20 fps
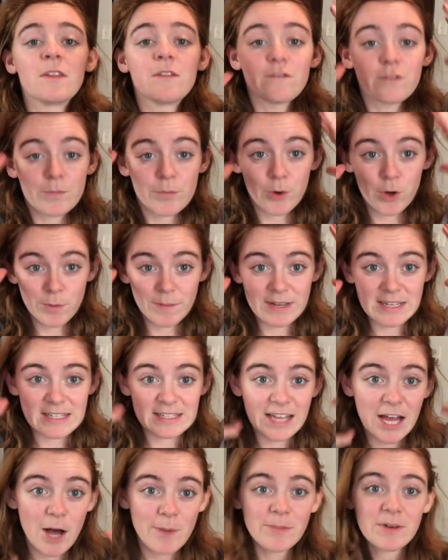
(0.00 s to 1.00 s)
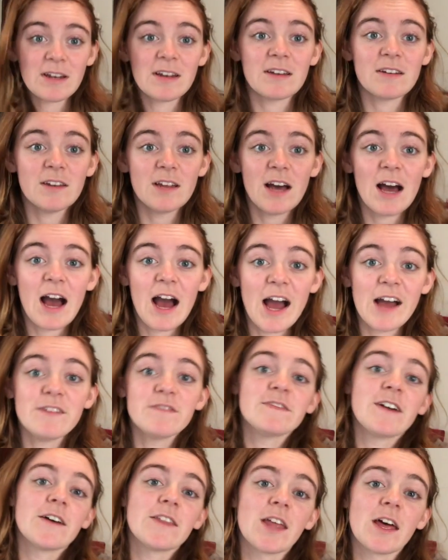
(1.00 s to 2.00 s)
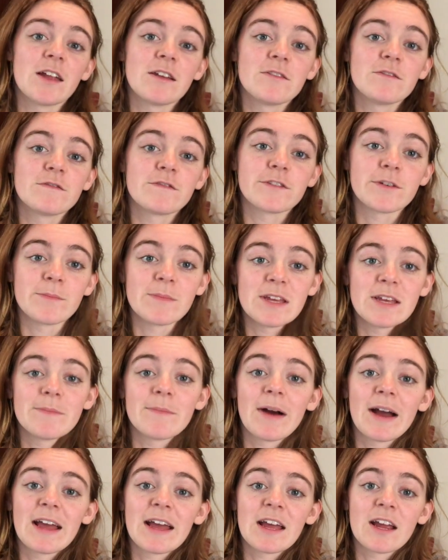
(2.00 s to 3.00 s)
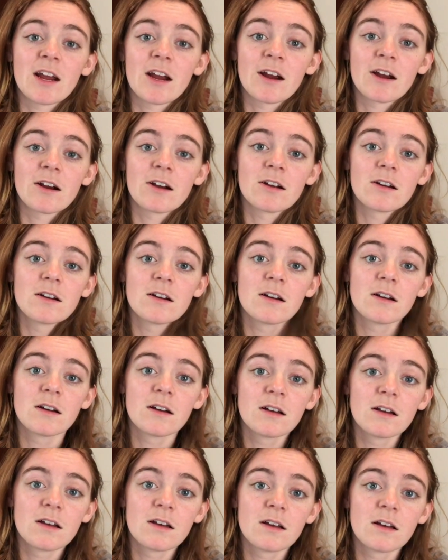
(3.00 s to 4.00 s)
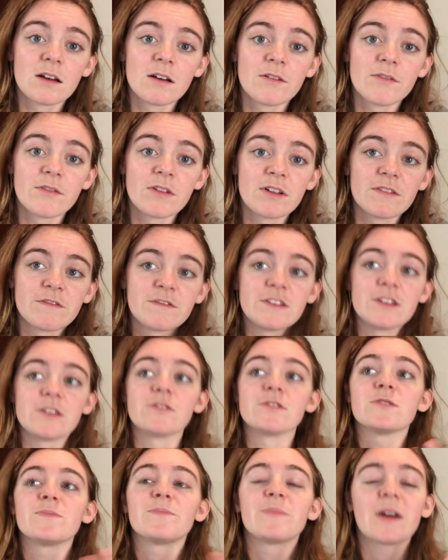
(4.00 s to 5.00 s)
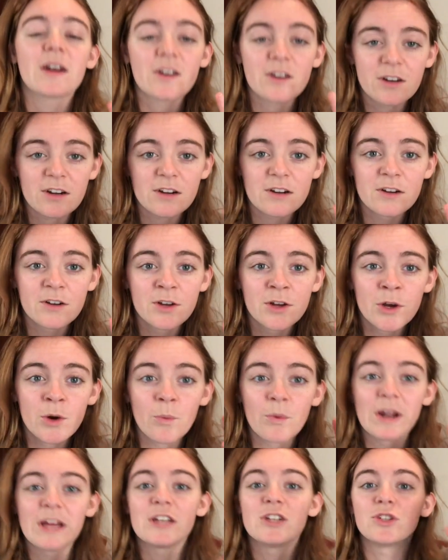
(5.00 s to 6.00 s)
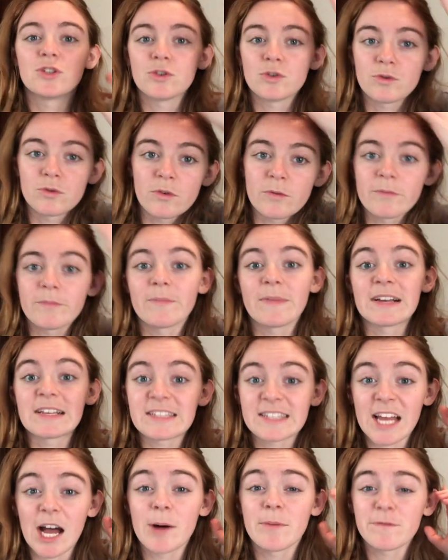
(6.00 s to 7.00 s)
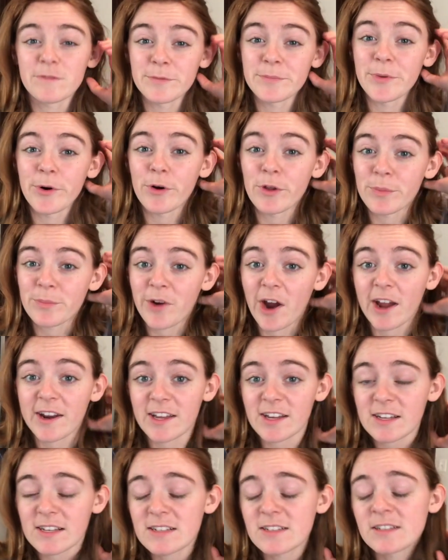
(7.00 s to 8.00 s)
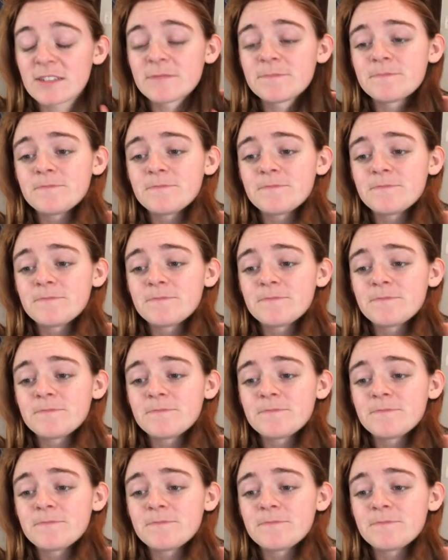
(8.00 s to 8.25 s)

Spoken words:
for both my scalp, and I found that for me, my hair feels better when I do my scalp for both products.